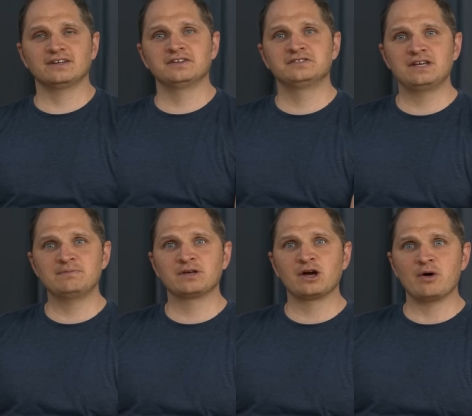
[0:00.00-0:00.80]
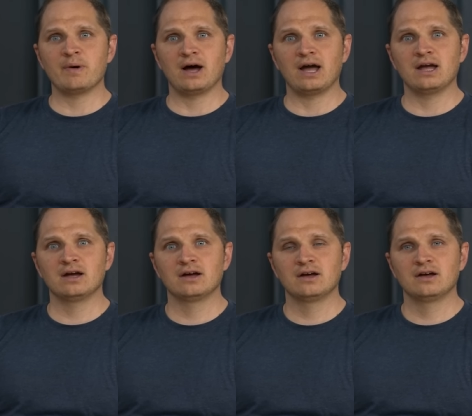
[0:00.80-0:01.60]
seem to go by
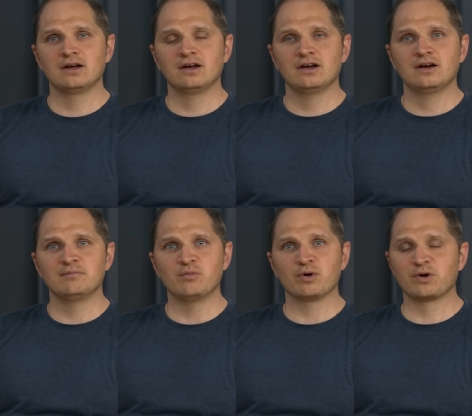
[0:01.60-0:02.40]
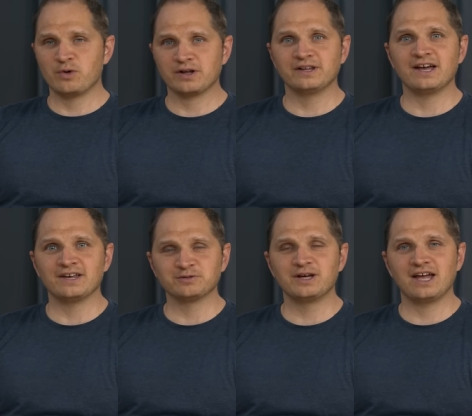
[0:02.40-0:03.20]
more quickly
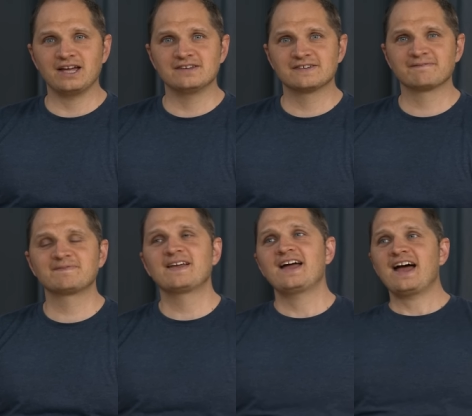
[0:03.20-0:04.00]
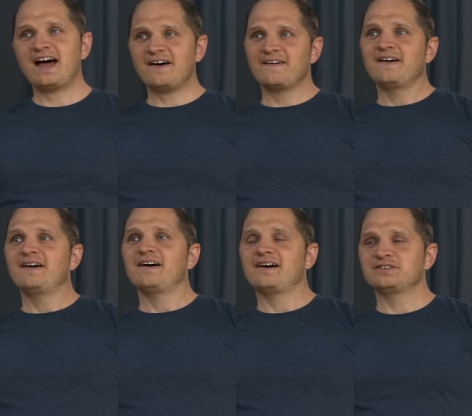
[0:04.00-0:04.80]
as we age.
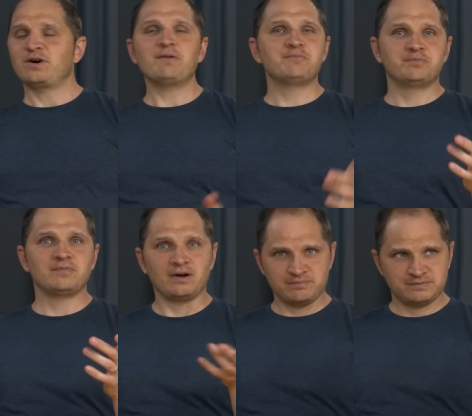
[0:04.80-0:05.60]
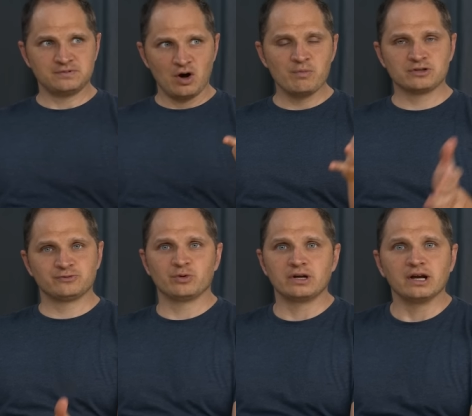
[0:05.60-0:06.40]
so I'm I'm almost
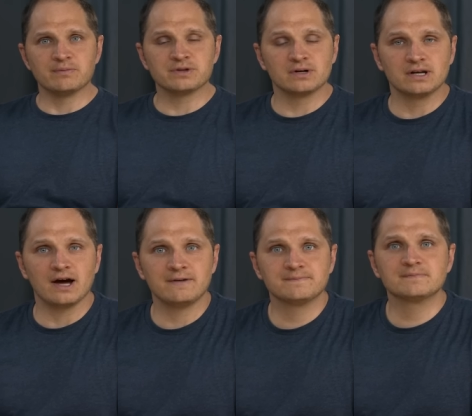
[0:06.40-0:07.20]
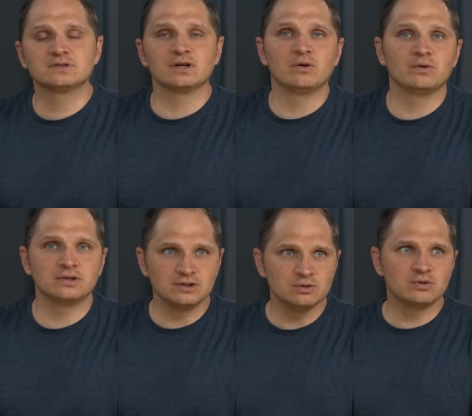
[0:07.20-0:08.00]
40. I'm 39. So
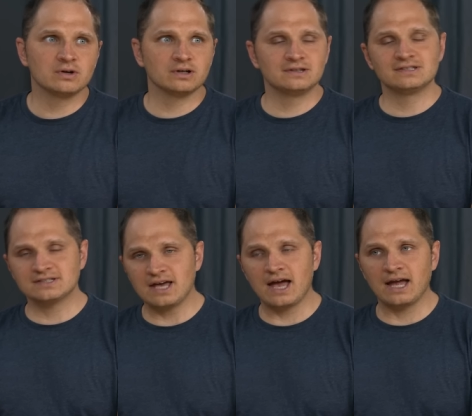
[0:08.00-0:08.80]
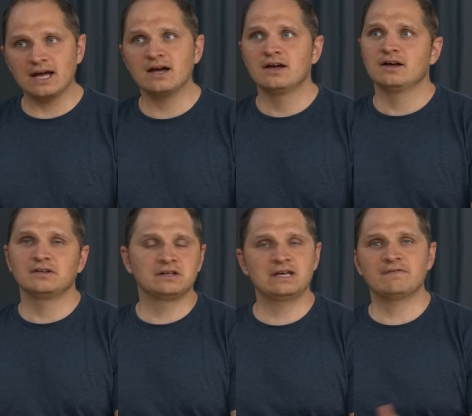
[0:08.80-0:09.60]
you could say,
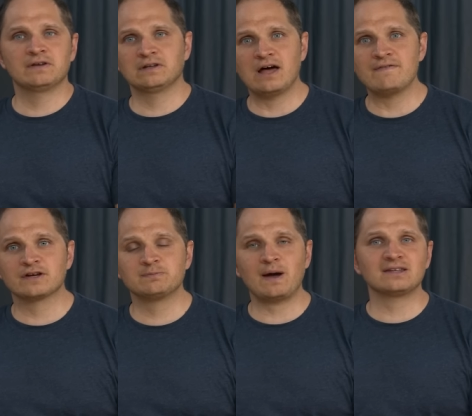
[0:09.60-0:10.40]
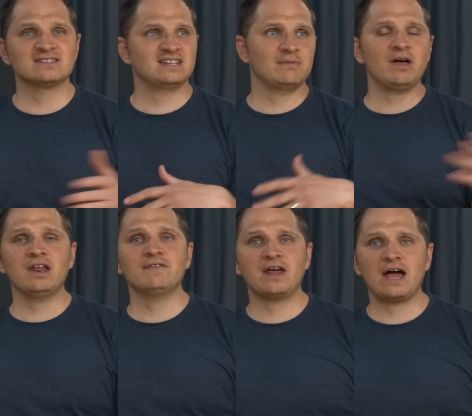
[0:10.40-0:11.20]
given life expectancy, I'm not
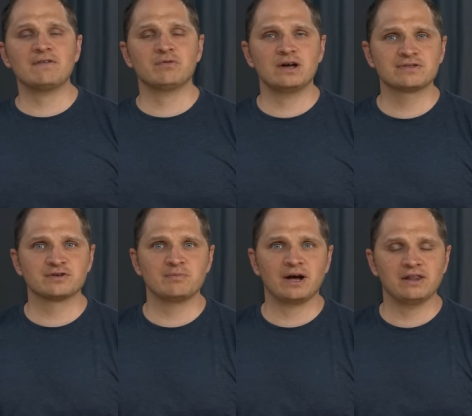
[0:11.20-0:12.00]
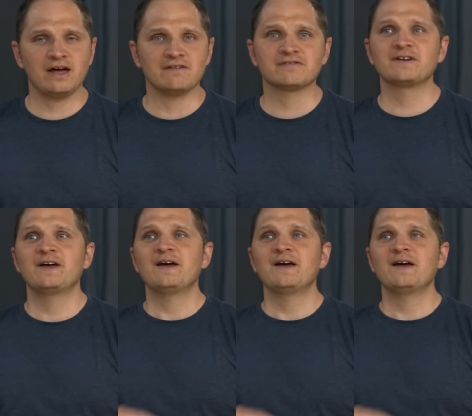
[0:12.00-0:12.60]
even halfway through my life.